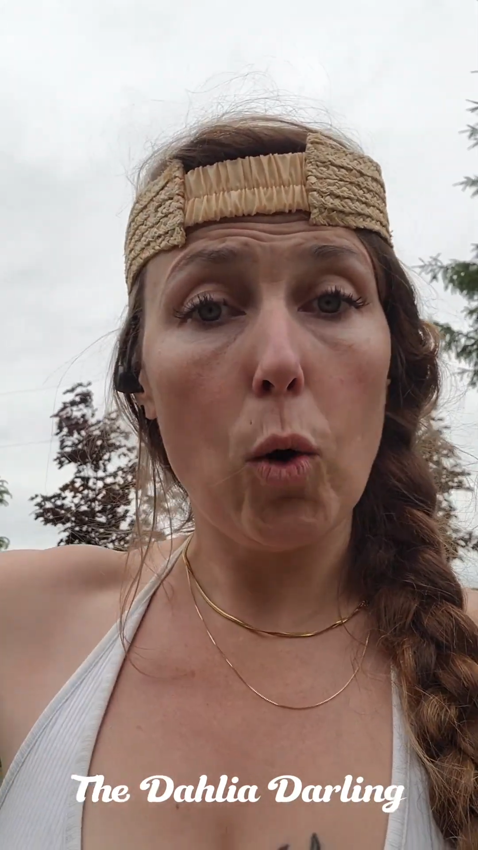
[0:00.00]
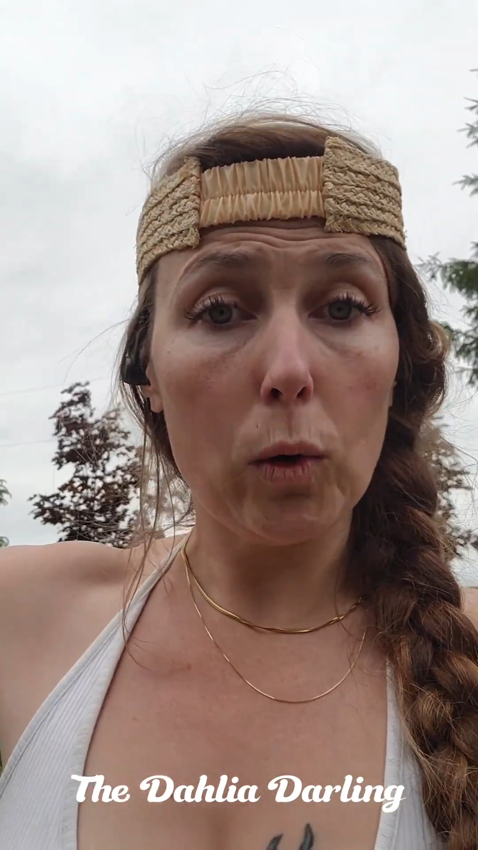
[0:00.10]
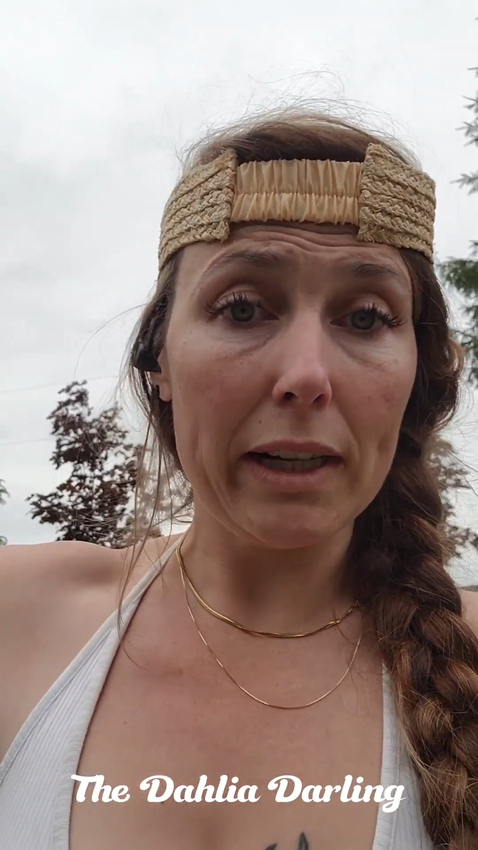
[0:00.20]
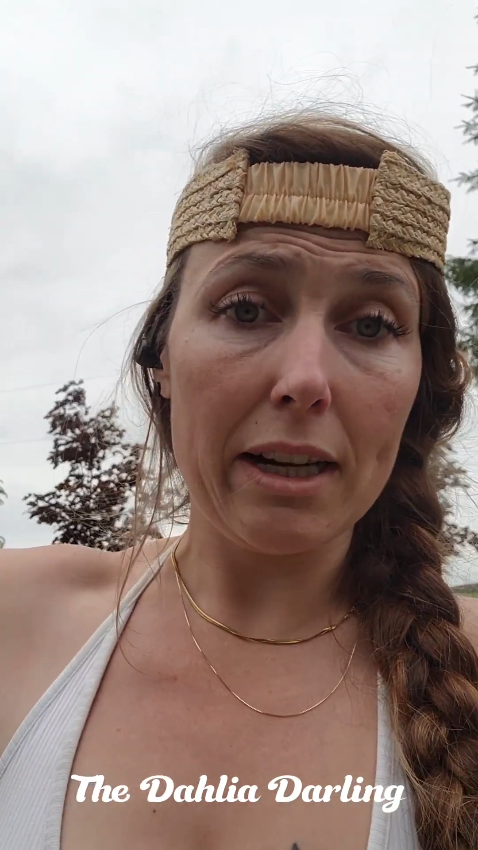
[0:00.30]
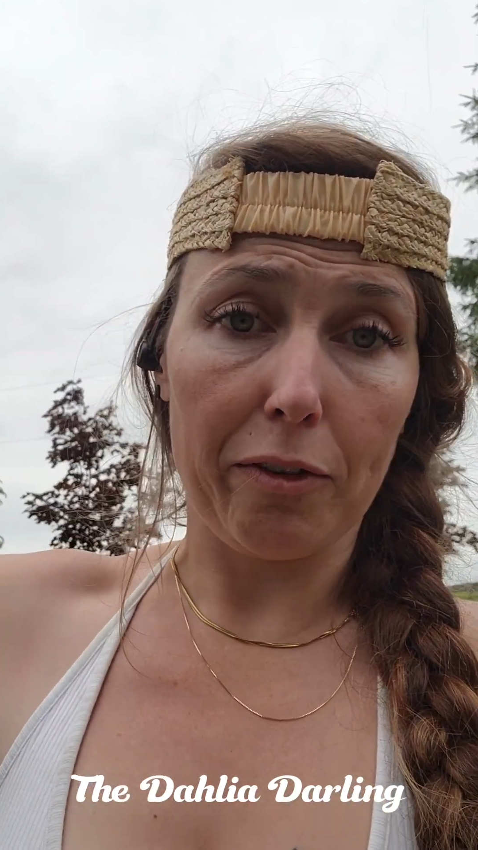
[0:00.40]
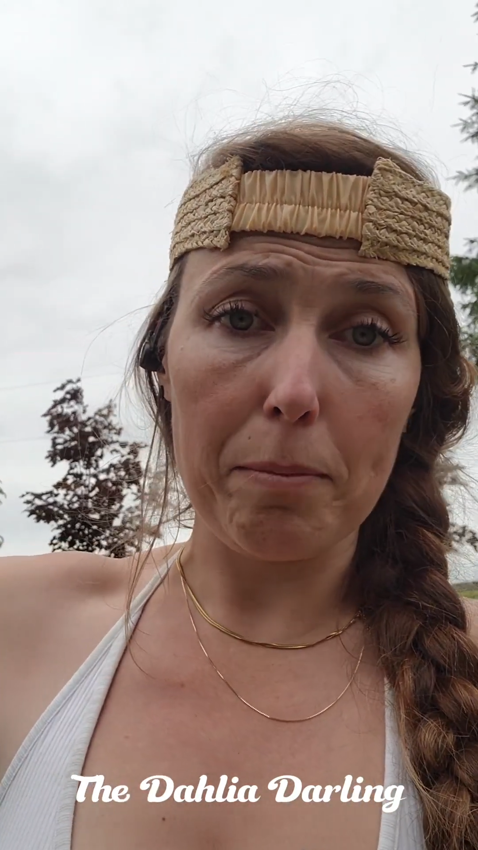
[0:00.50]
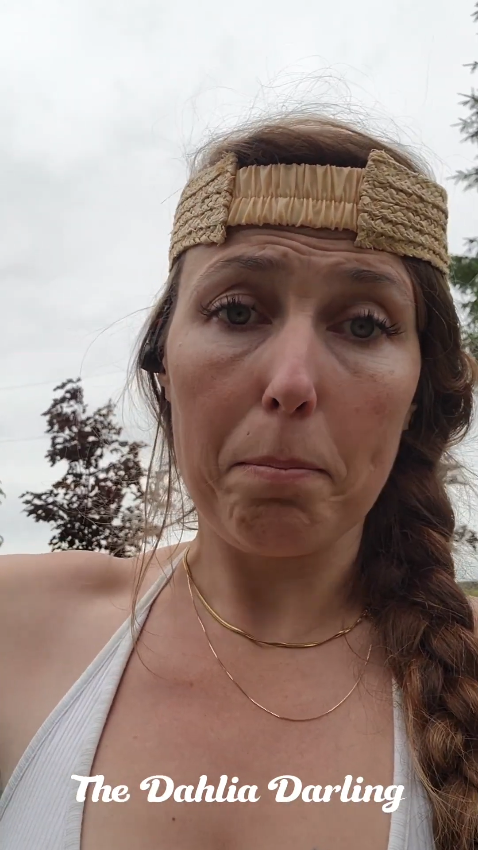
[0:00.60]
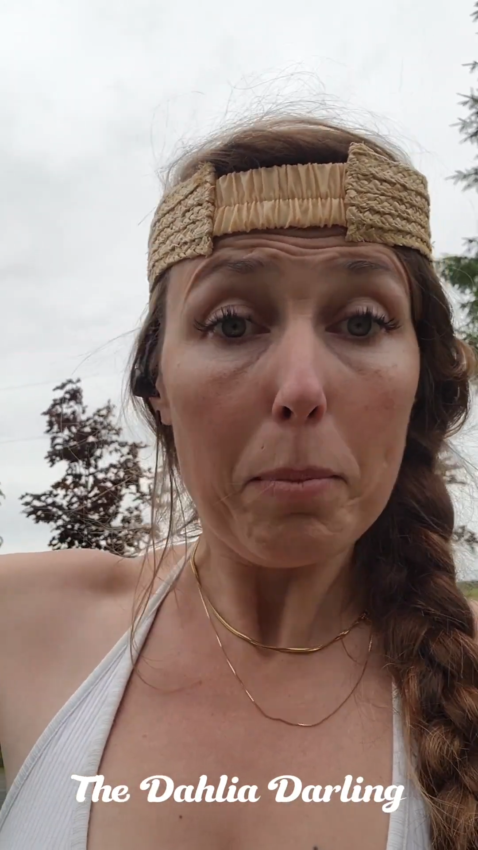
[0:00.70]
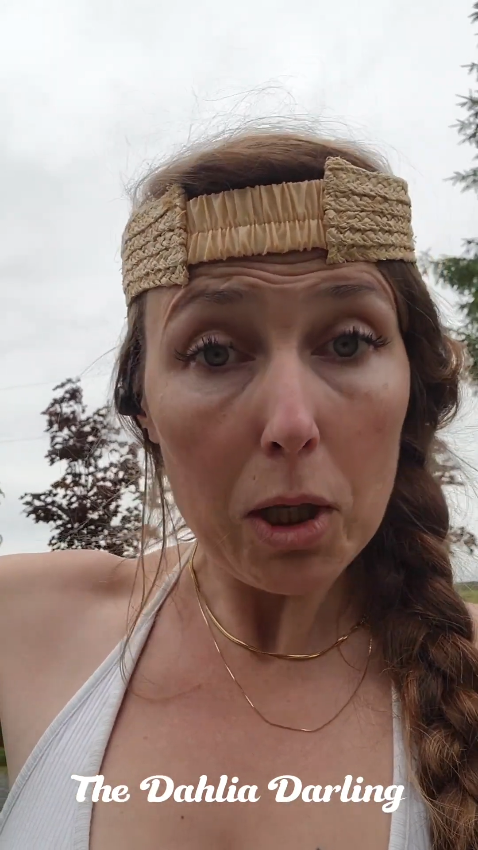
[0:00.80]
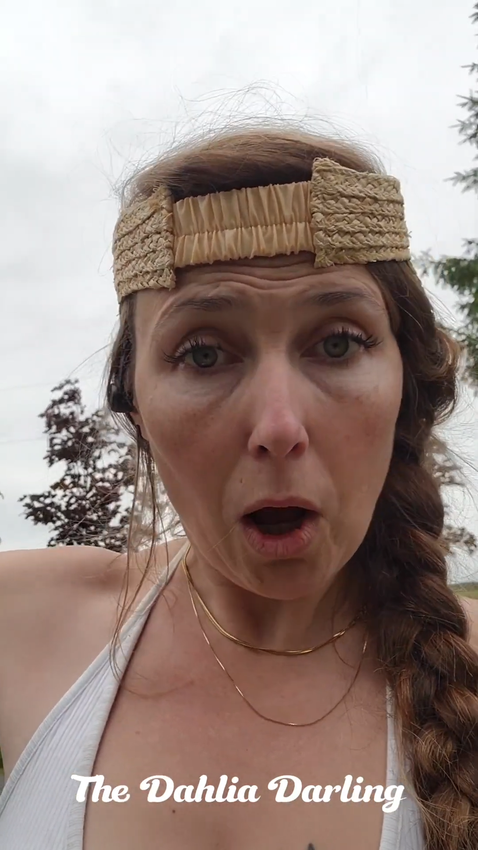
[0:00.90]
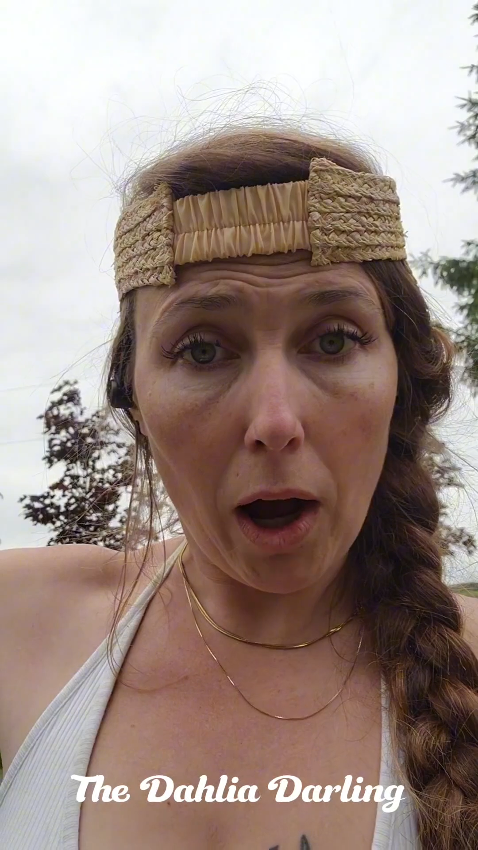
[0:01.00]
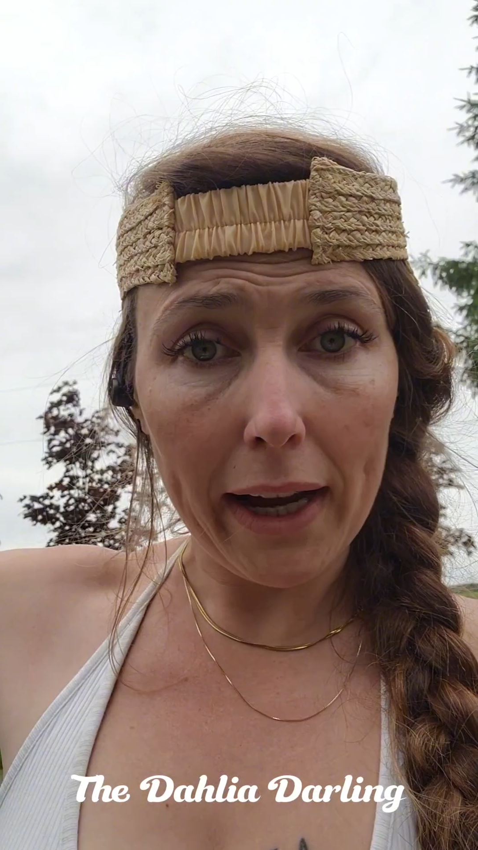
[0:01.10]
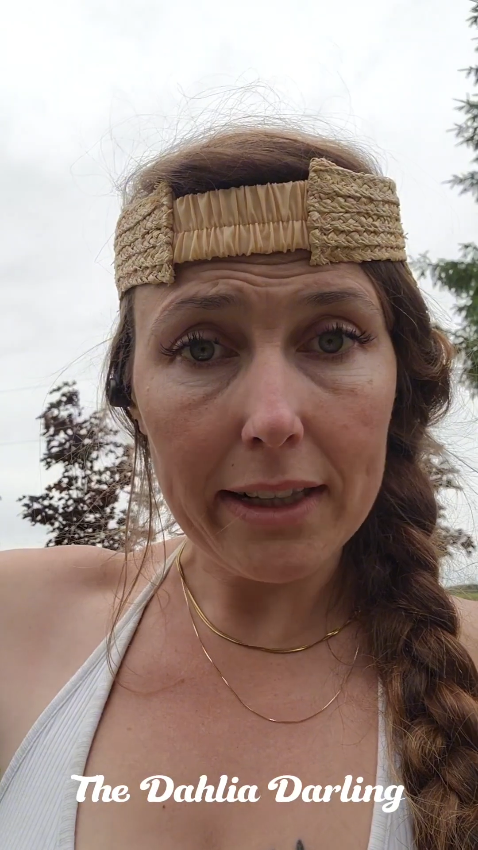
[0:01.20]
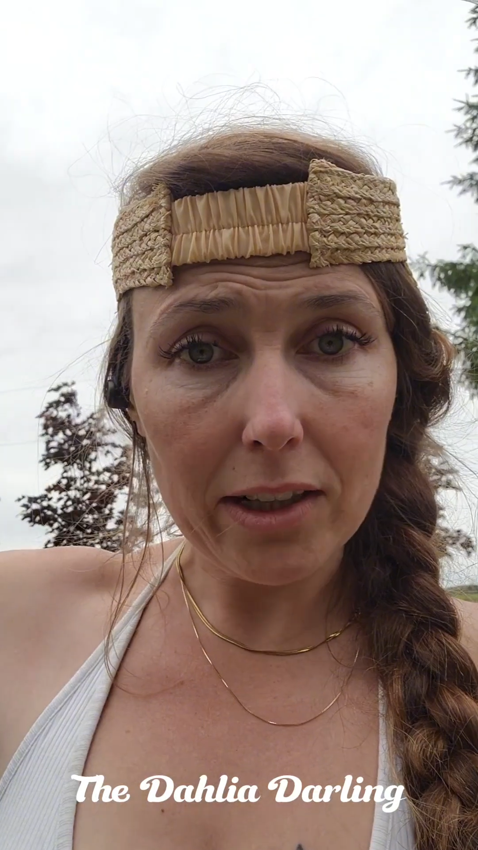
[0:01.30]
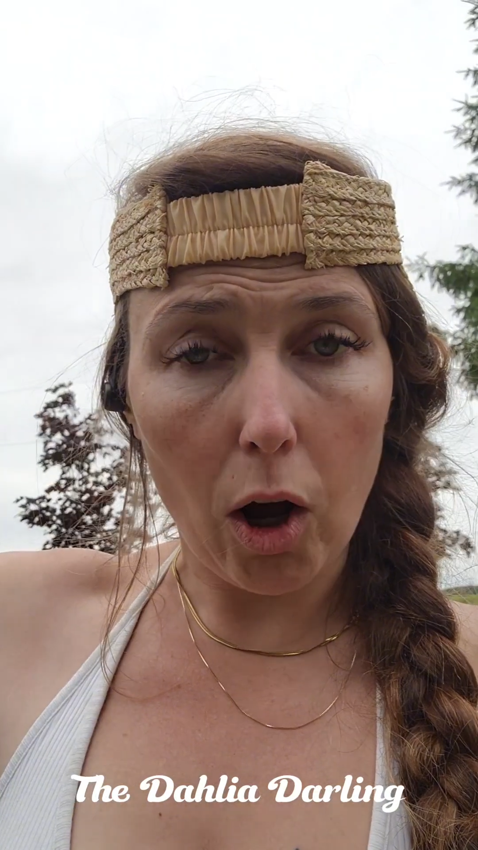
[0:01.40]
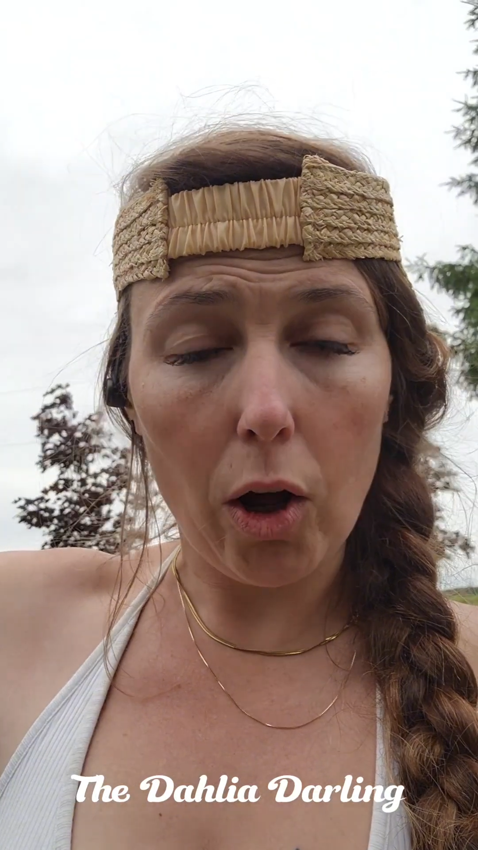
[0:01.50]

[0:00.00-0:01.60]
totally different plot.